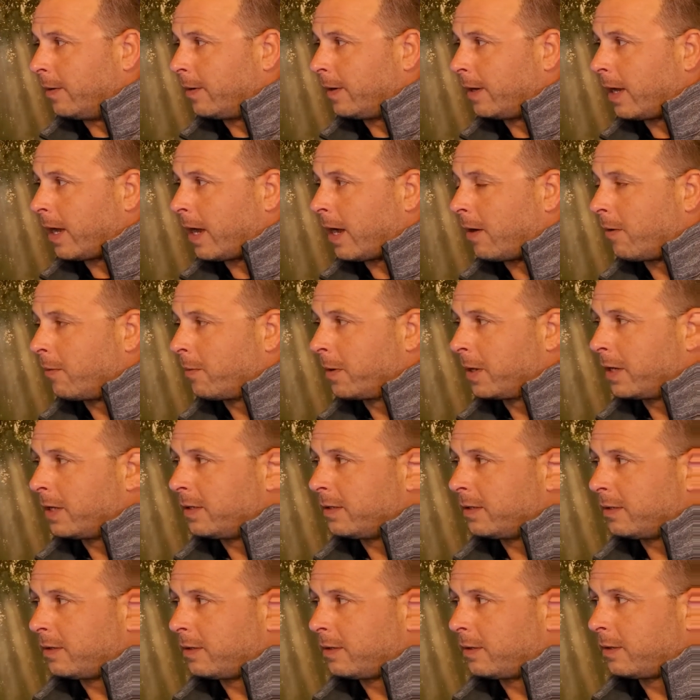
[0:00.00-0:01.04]
how are we going
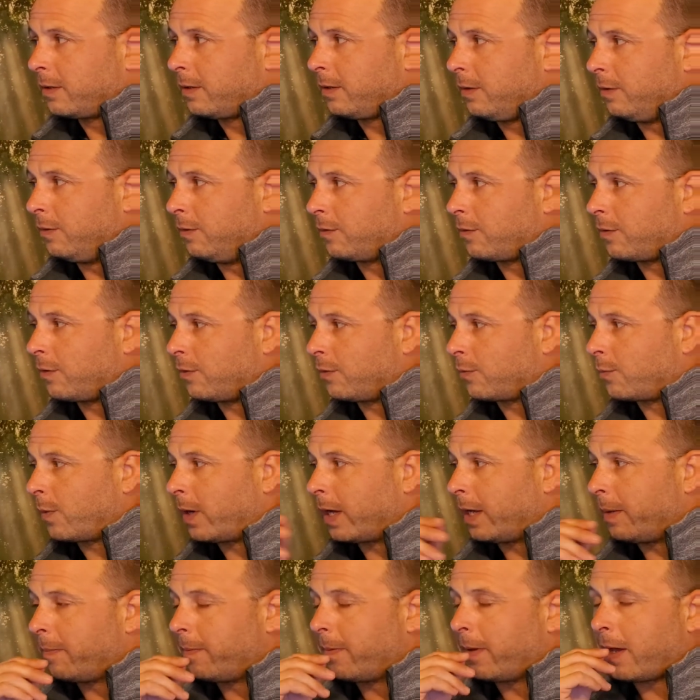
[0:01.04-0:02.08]
to use
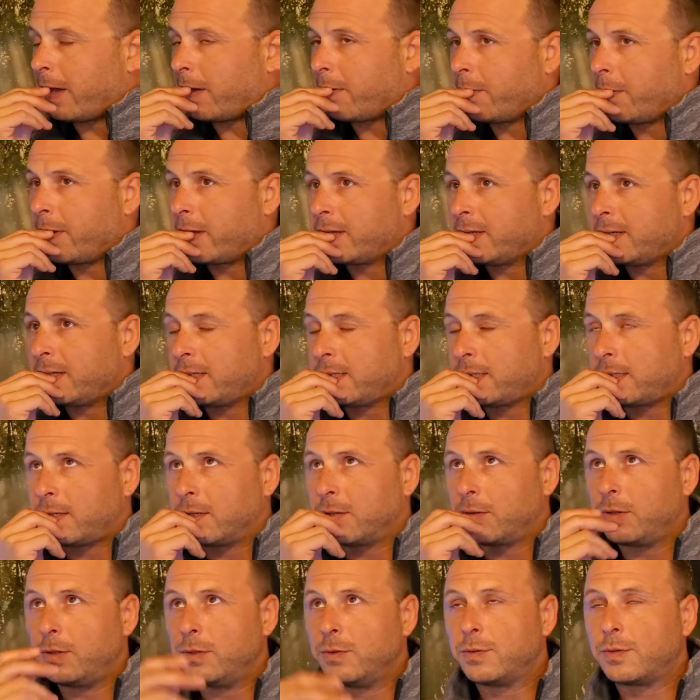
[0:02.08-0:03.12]
how are we going to still
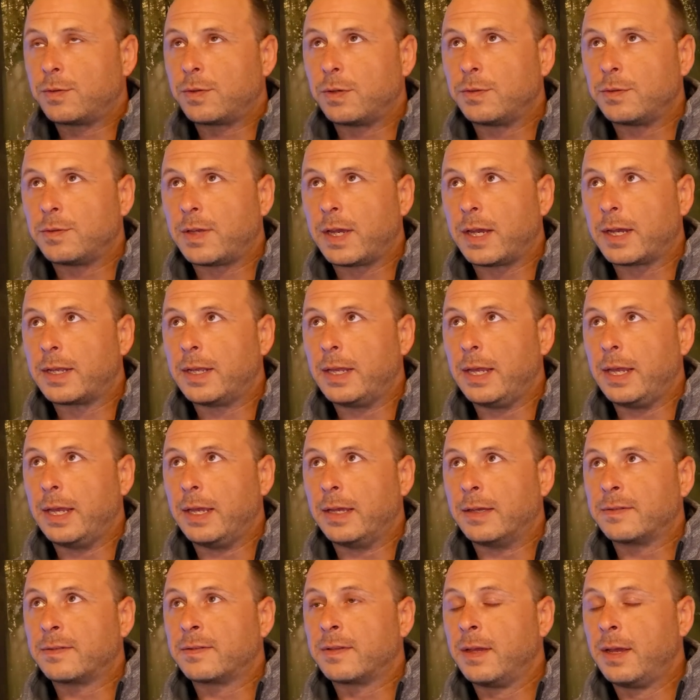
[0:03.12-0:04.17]
use those
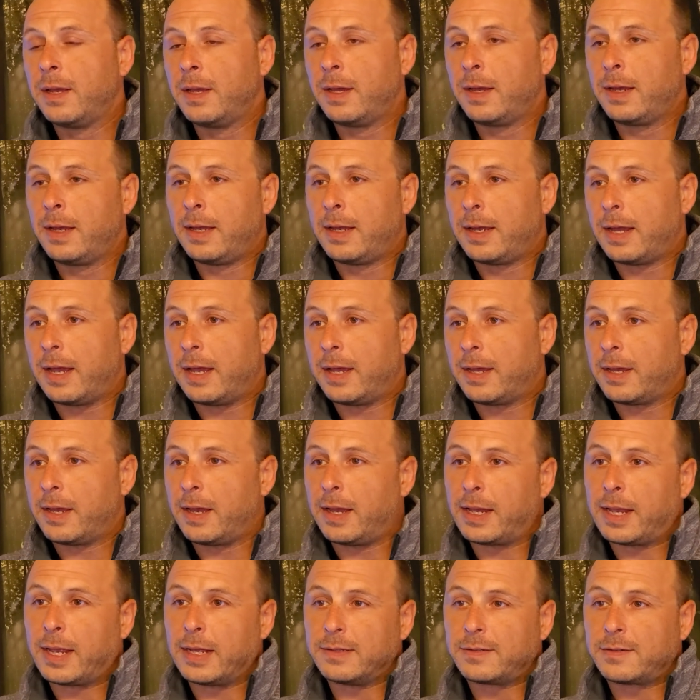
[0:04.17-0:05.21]
techniques
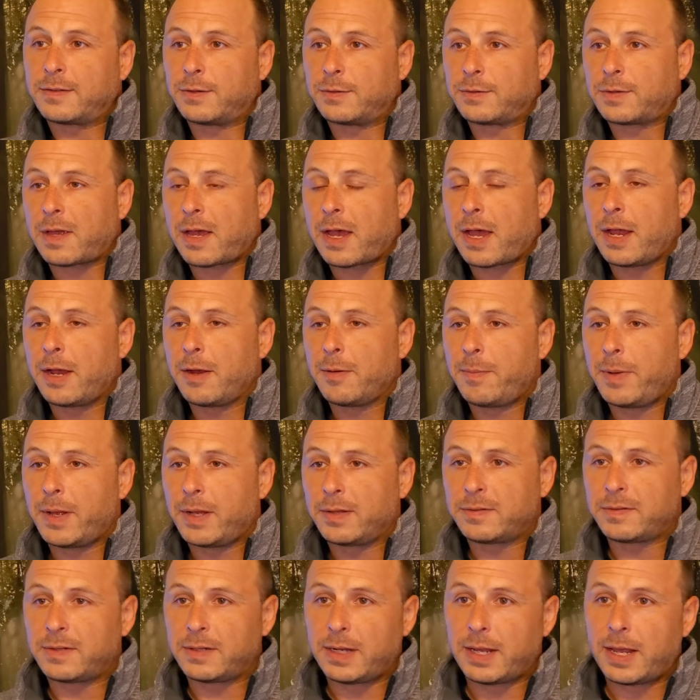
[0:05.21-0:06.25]
against those higher
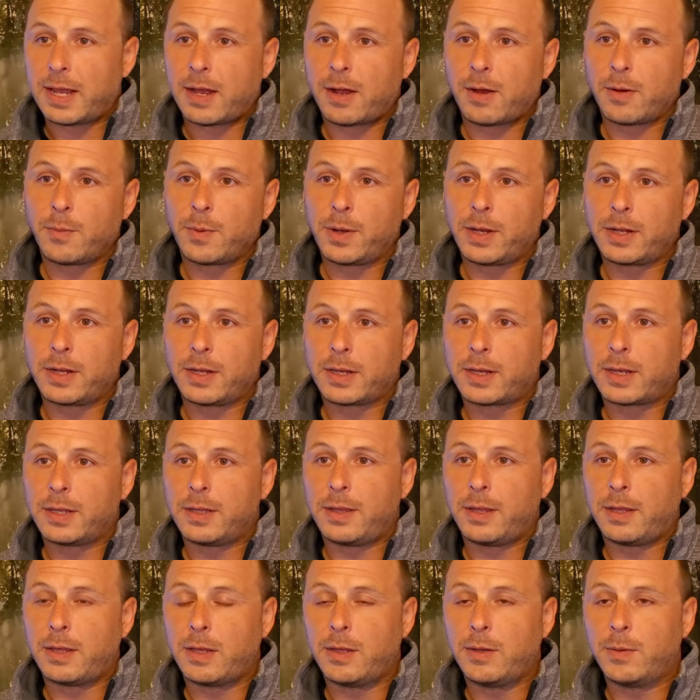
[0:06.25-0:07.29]
belts, and how are we going to
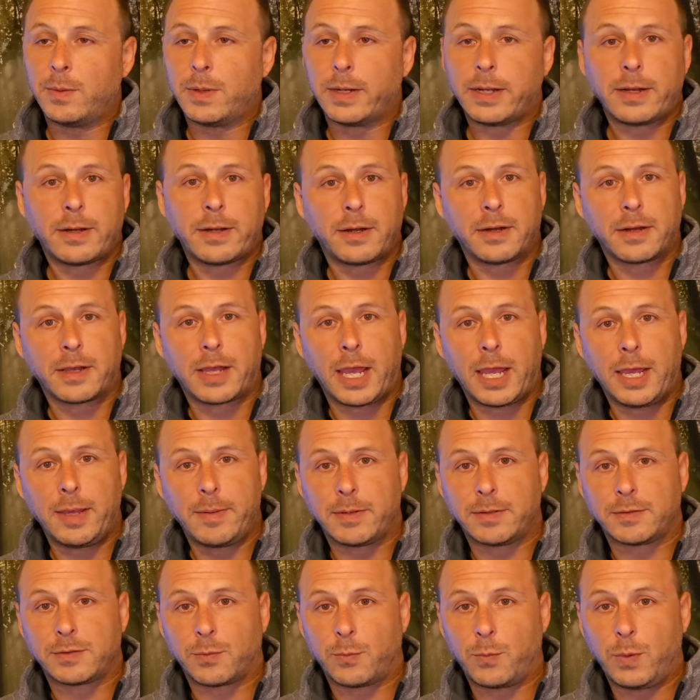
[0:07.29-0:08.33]
continue it in our game
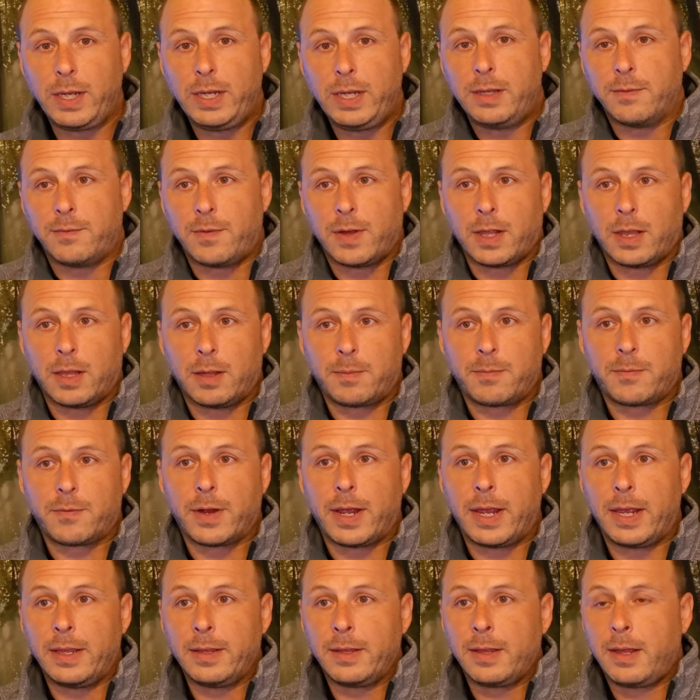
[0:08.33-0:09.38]
as we develop,
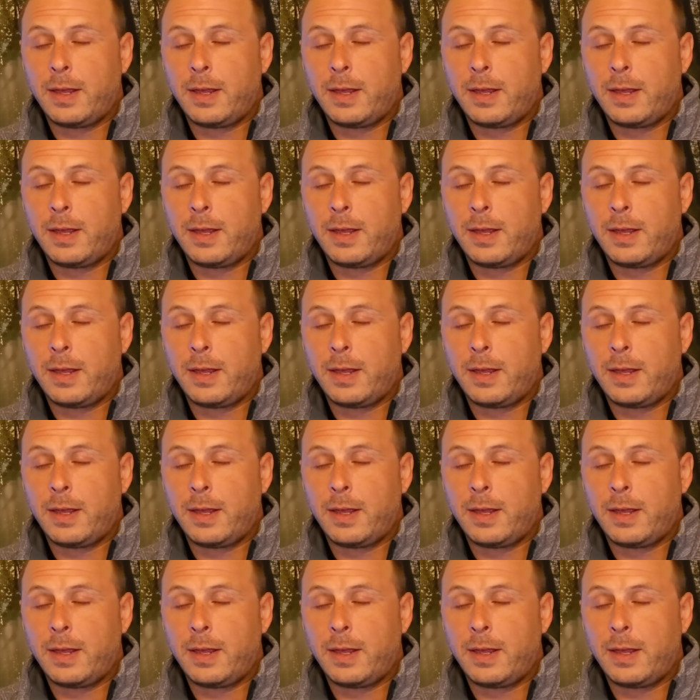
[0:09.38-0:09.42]
right?